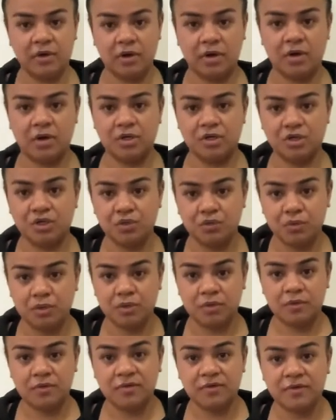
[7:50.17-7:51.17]

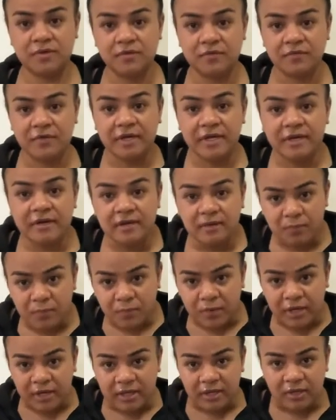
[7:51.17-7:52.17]
controls over here. Let me bring
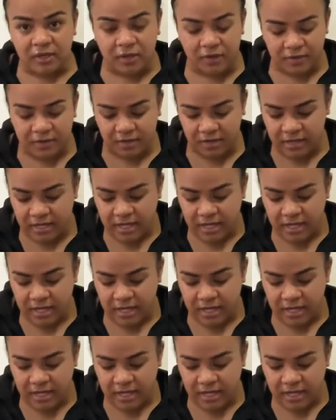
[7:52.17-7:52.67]
it a little closer.